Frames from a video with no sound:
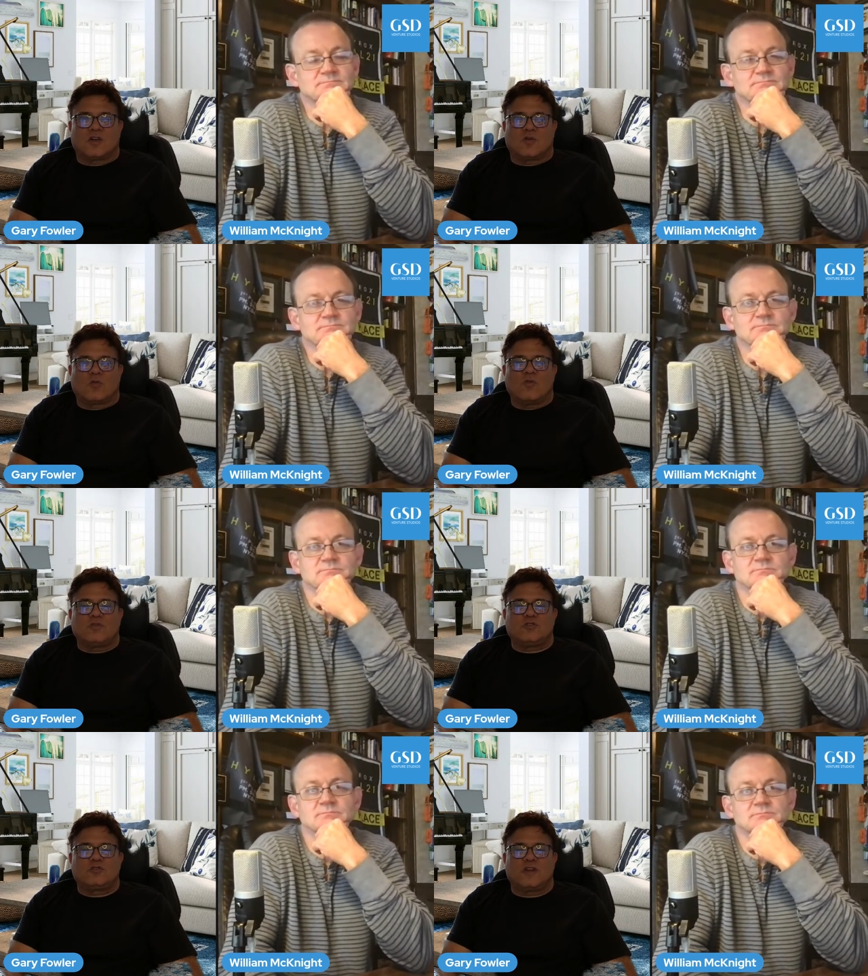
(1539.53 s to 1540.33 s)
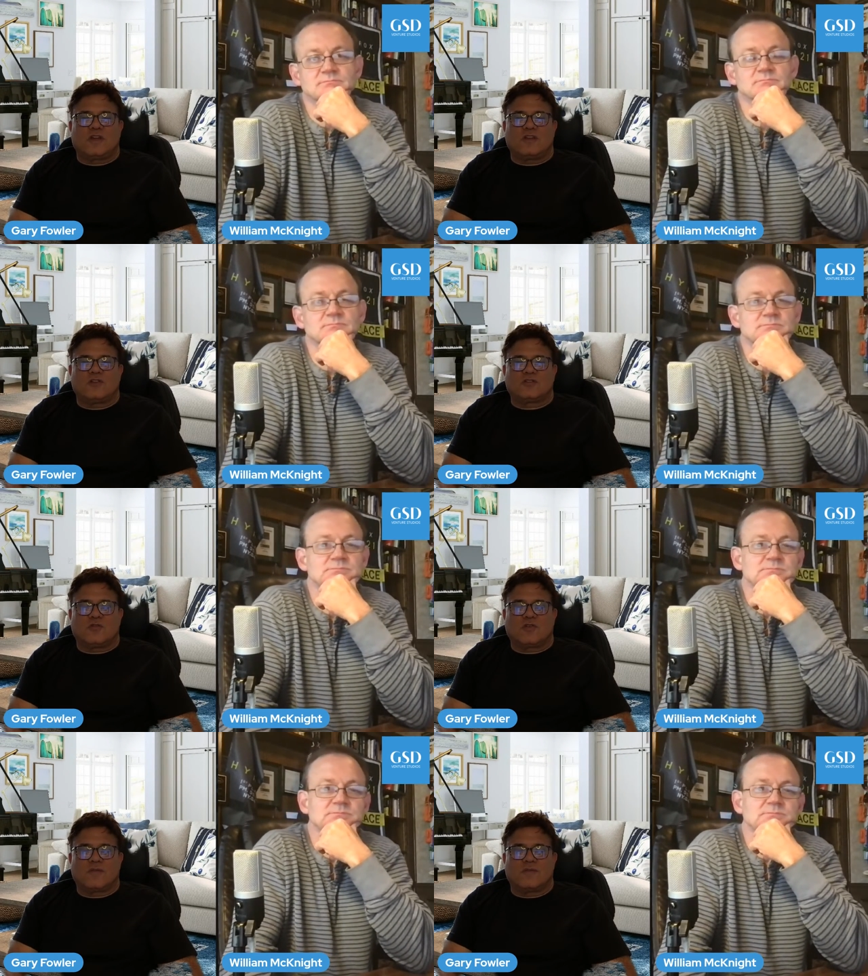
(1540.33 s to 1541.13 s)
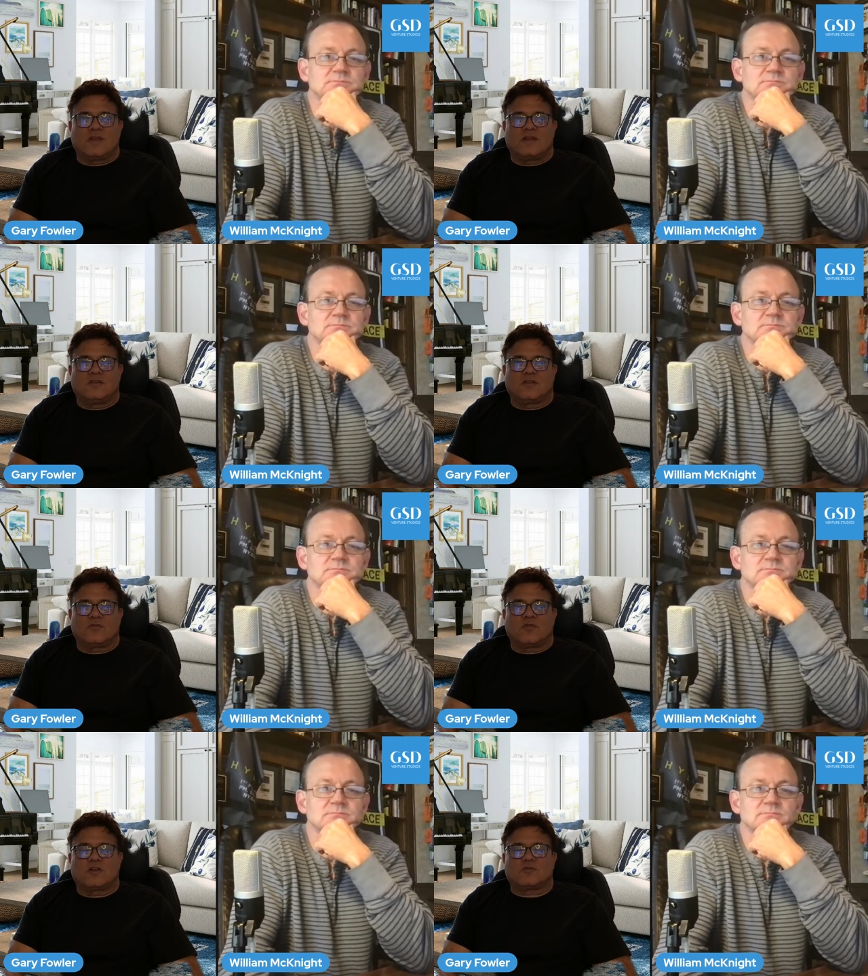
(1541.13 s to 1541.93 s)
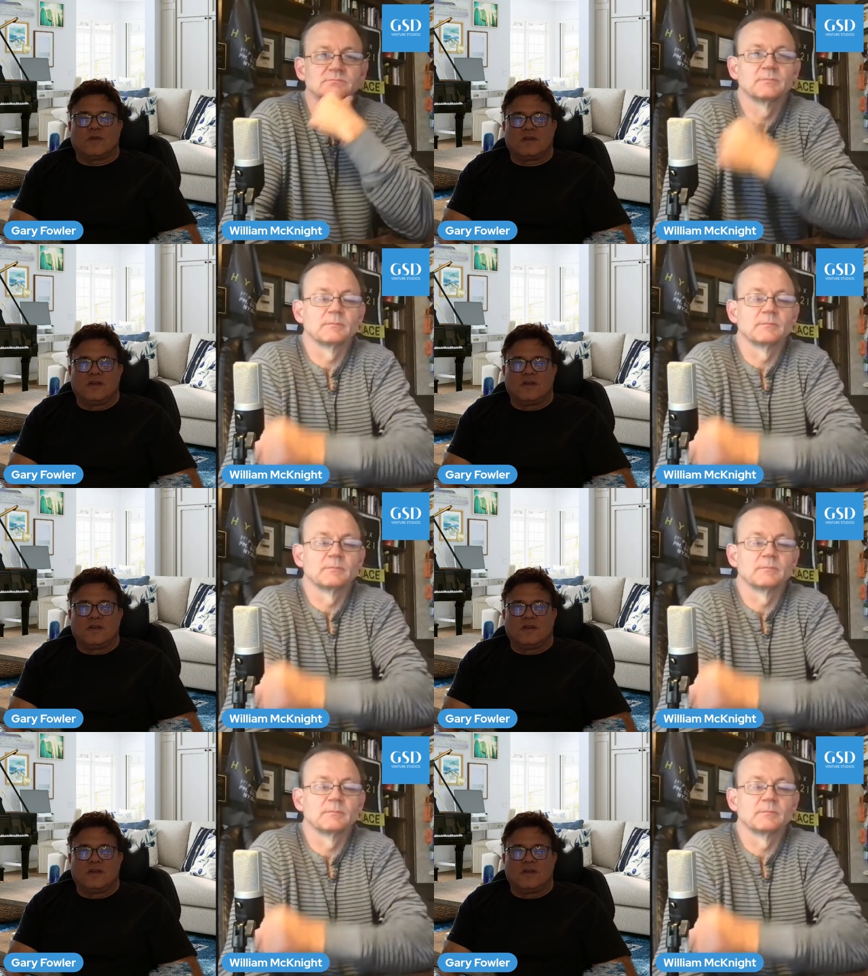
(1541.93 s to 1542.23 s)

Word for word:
Speaker 1: What would you say to yourself coming in as a freshman